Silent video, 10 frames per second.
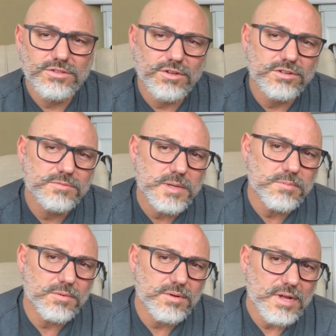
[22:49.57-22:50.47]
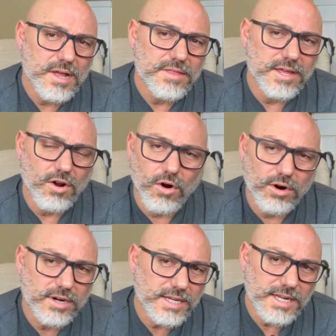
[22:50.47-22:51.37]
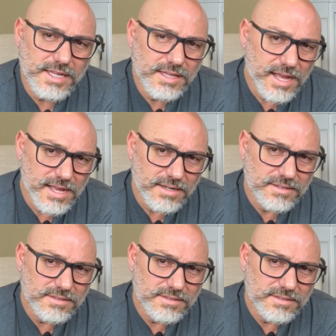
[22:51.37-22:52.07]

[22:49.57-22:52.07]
those people that aren't getting that,